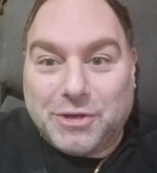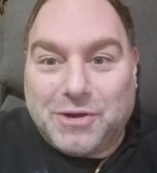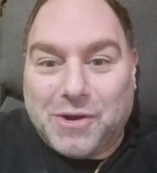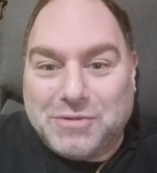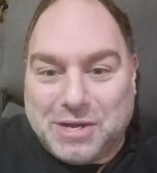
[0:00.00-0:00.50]
You
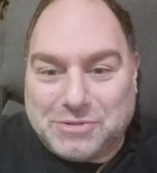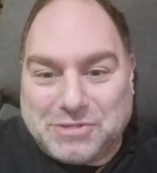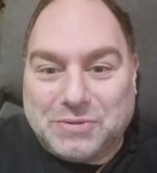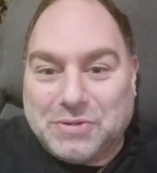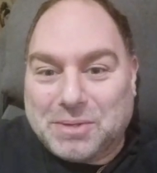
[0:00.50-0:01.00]
know, they're
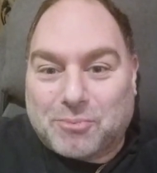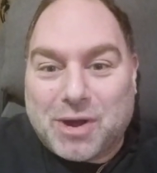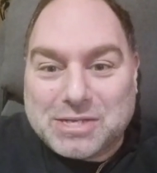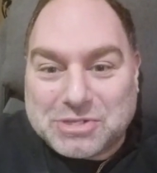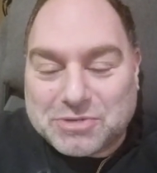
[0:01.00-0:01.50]
still in the
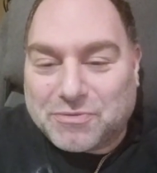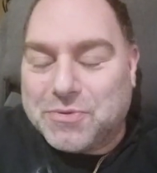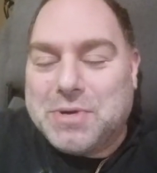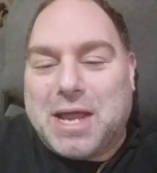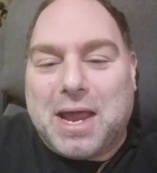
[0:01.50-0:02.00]
process of
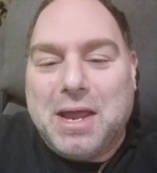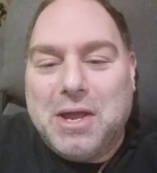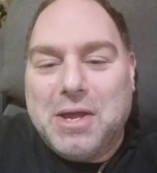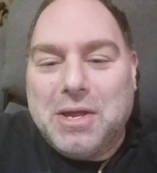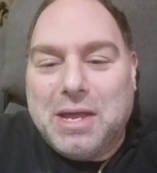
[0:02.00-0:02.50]
doing that.
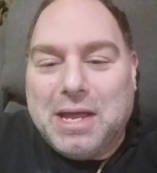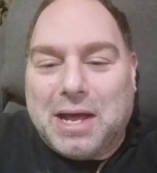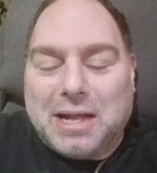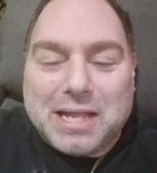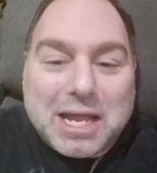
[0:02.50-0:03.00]

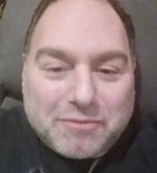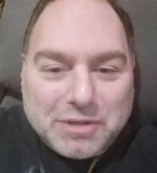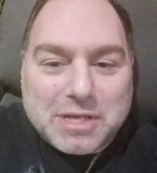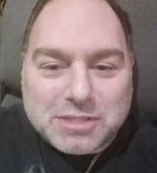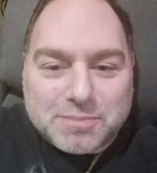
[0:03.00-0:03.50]
A lot of
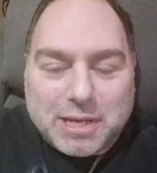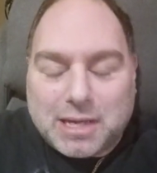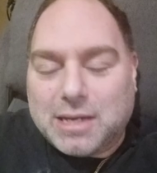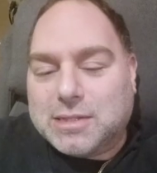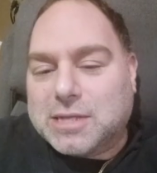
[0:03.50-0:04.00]
it doesn't
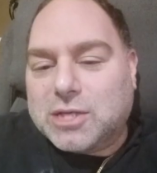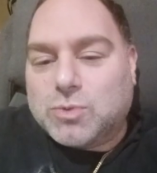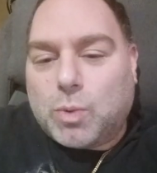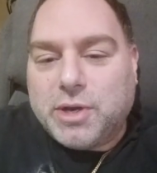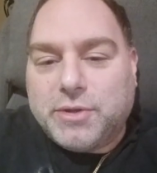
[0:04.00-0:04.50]
make any
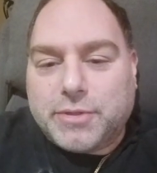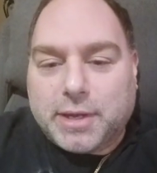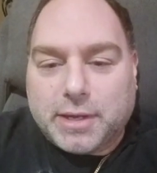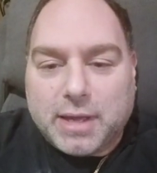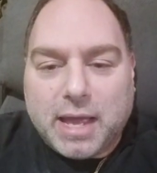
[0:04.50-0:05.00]
sense. What do you
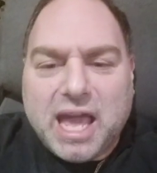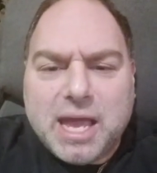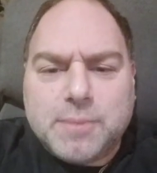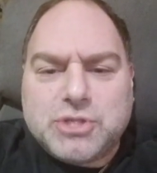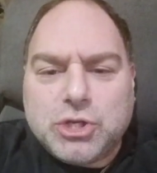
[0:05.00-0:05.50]
think?
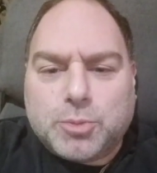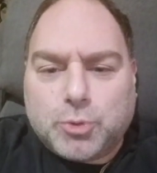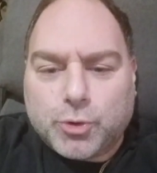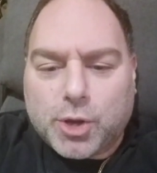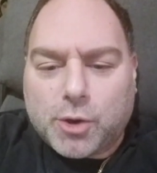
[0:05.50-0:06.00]
AMC to
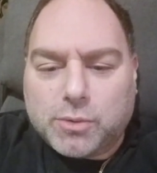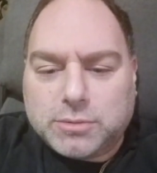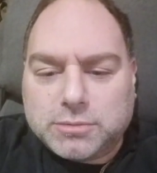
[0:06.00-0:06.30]
Pluto.